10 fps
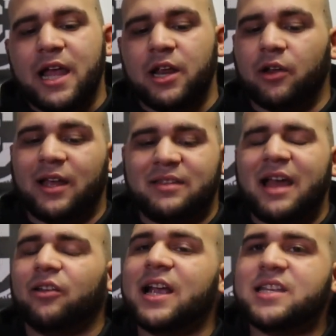in it, like
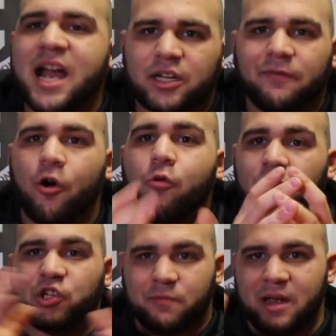that latex foam,
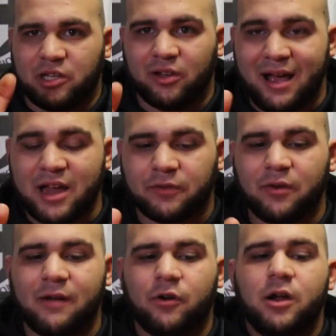which is meant to last
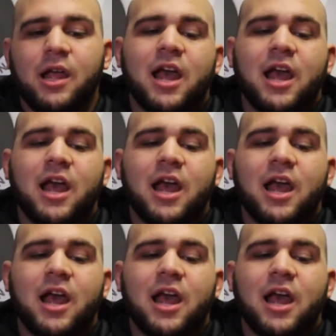forever.